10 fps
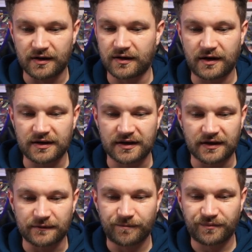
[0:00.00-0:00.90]
I don't
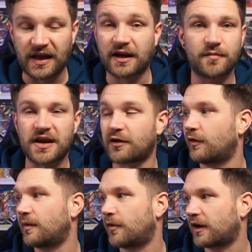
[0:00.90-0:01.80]
know, that could be incredible.